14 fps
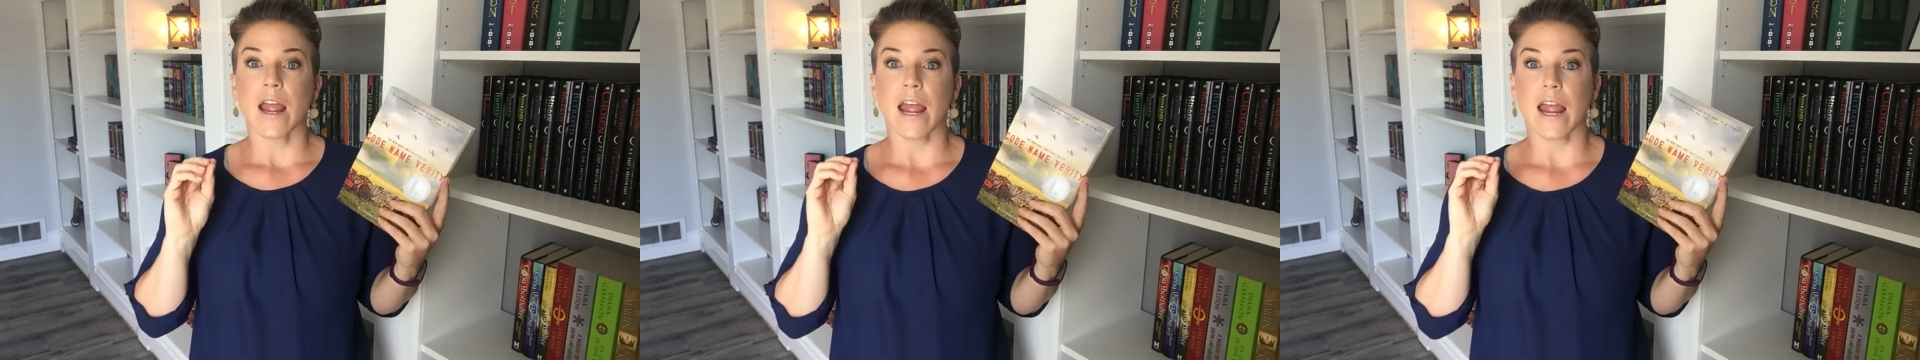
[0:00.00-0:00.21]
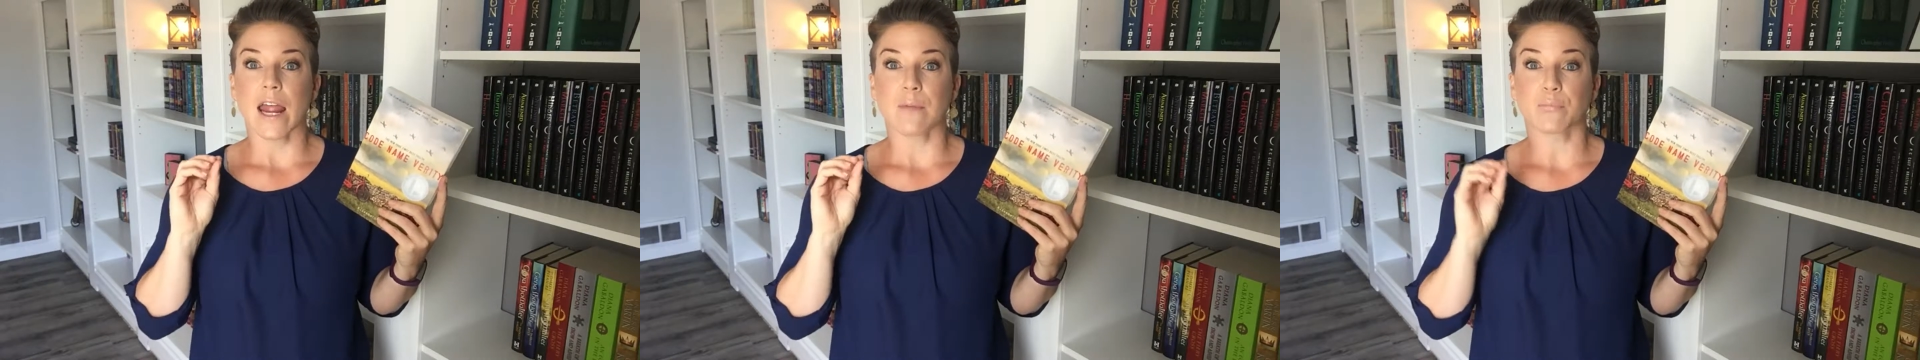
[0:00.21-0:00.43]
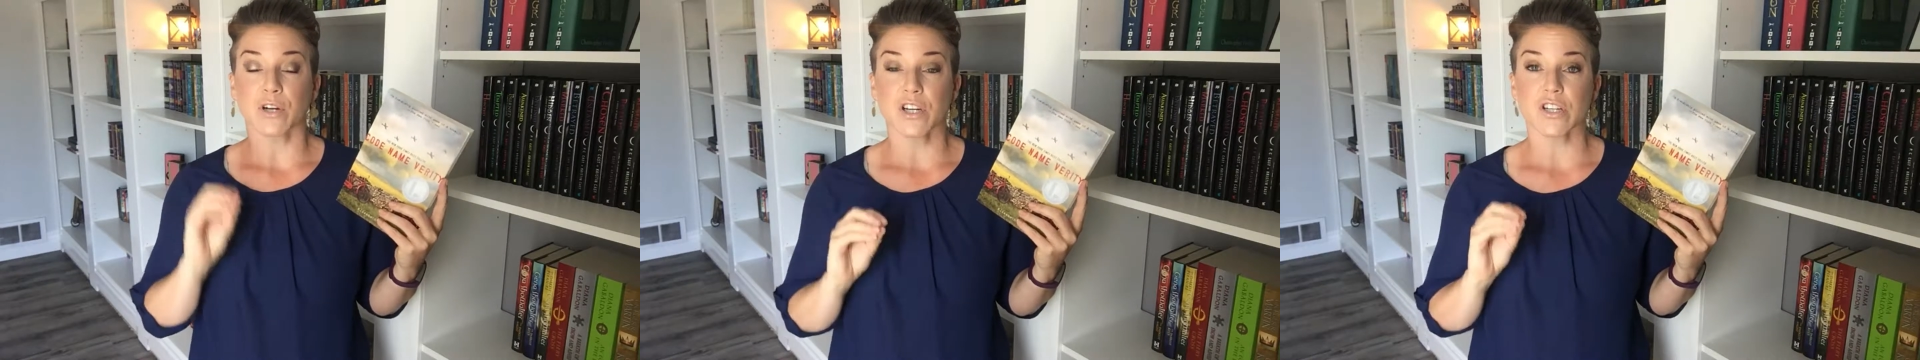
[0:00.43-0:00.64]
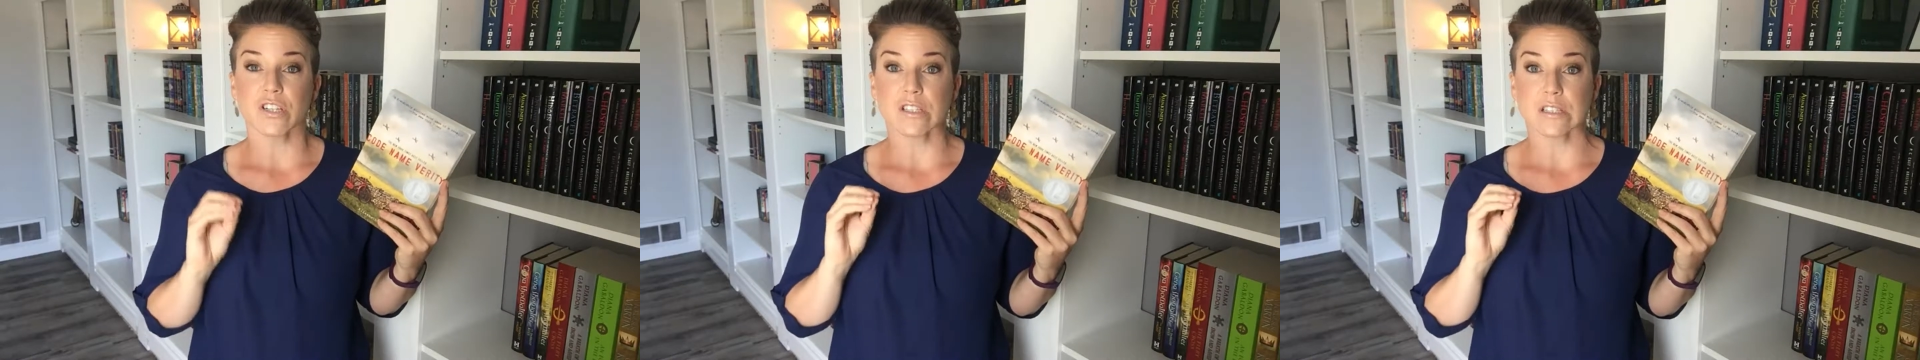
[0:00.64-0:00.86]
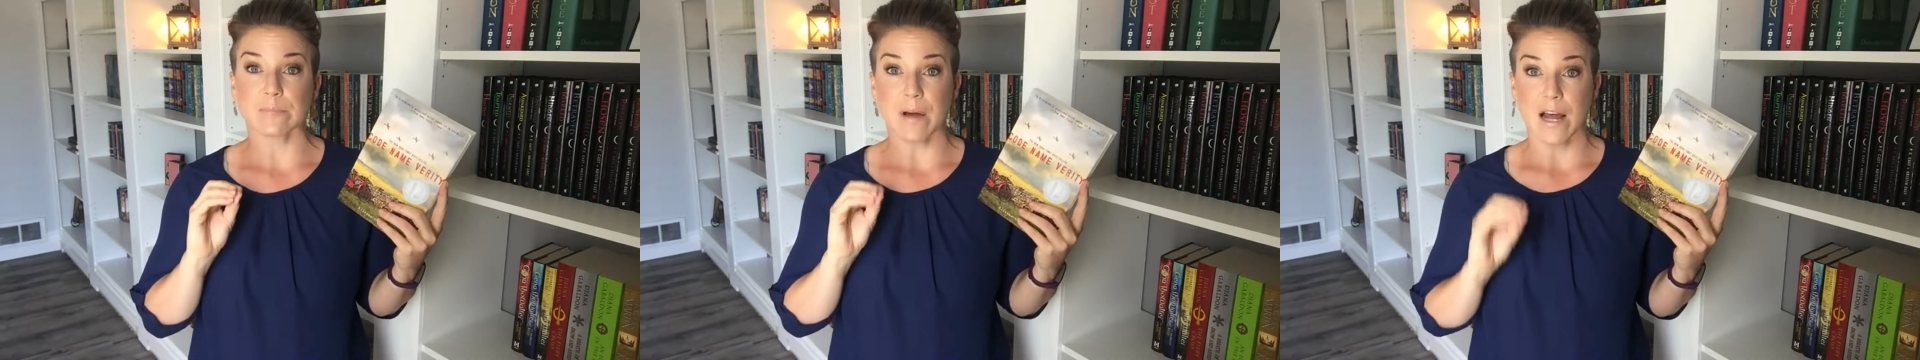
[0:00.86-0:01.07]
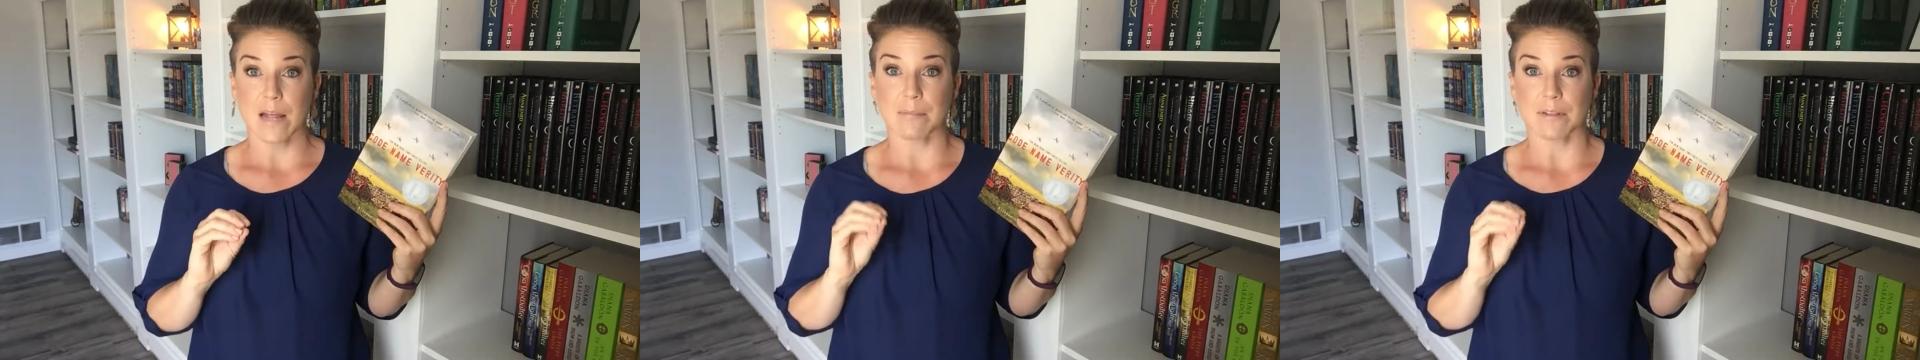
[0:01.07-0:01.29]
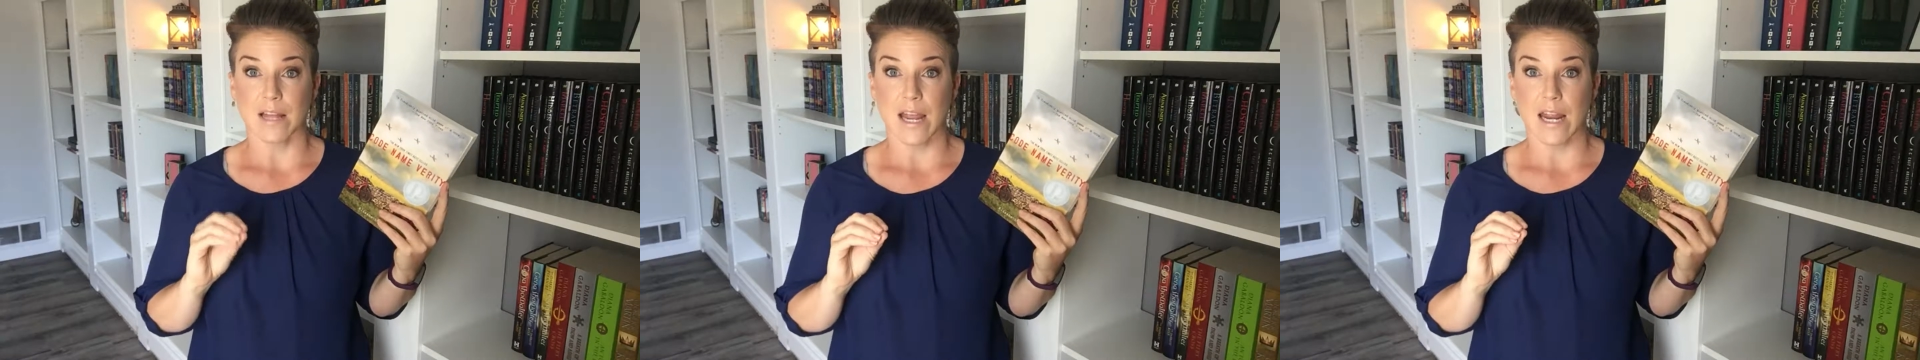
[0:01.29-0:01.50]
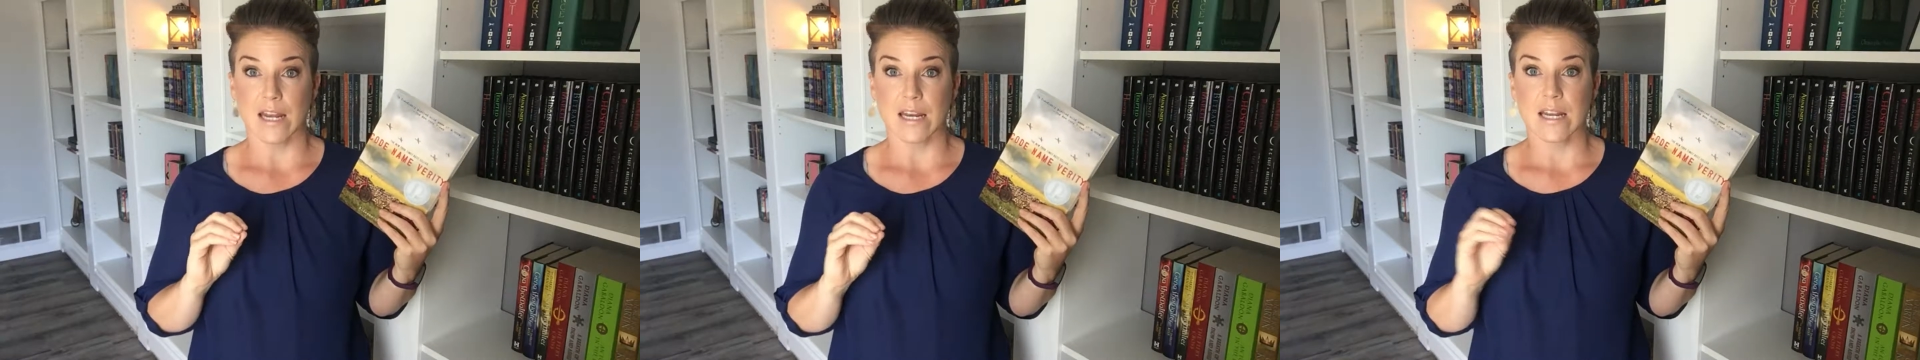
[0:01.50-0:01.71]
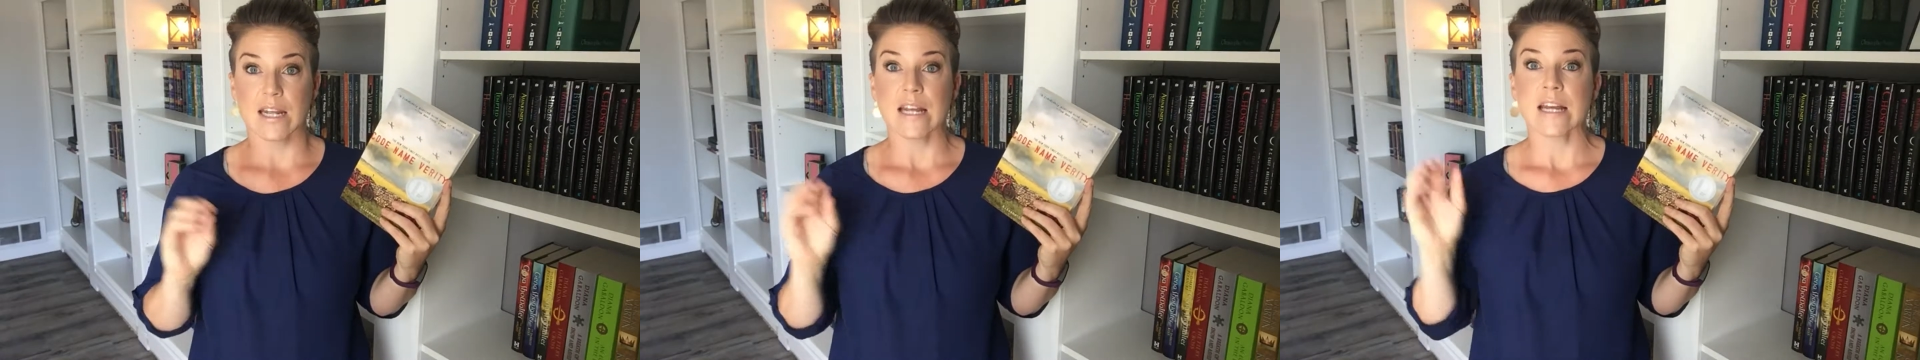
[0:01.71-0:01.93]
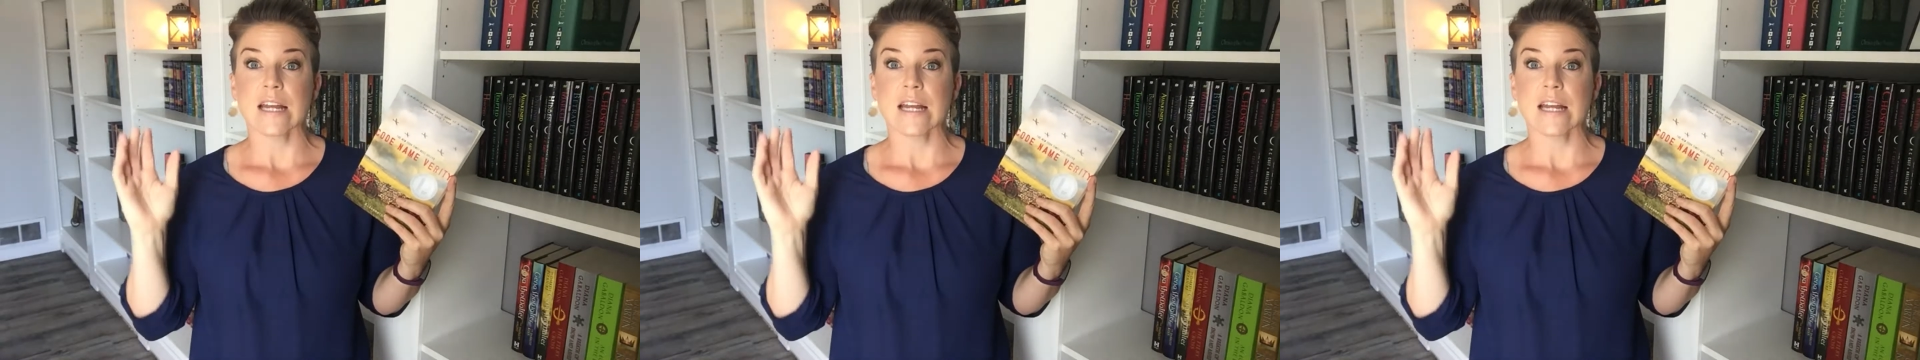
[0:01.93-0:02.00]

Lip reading: a British spy plane